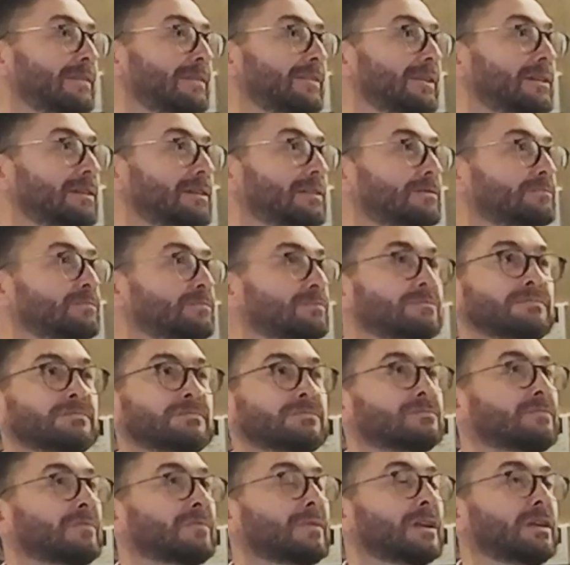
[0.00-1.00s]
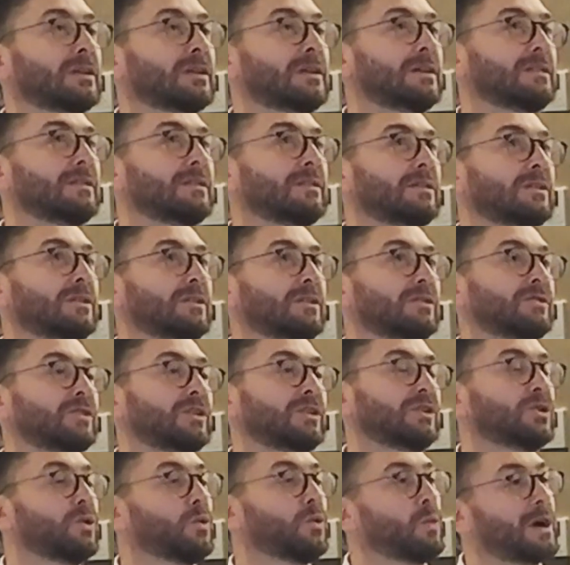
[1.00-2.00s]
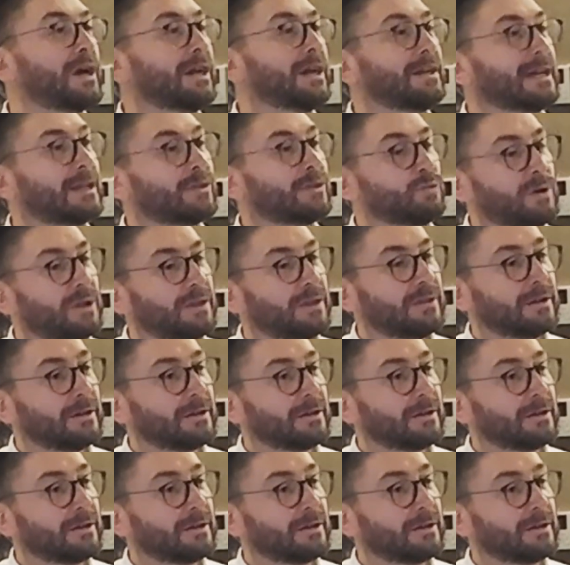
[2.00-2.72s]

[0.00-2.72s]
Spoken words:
and in the way that